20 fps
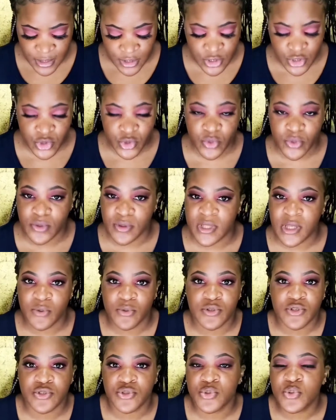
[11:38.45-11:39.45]
so there
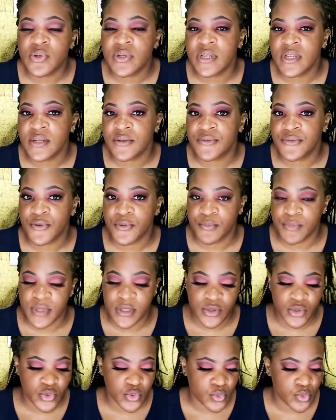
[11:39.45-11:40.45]
was no need for
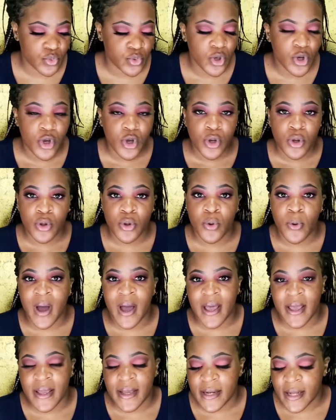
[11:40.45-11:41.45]
me to go
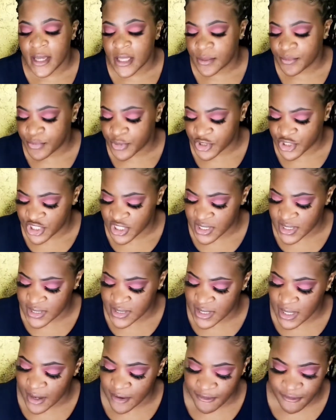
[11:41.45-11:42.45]
ahead and purchase
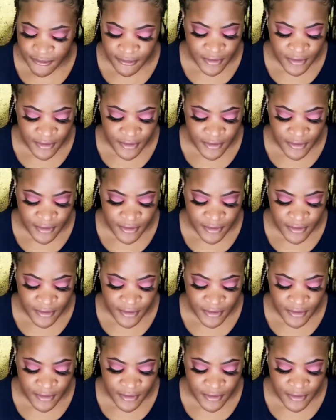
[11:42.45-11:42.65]
their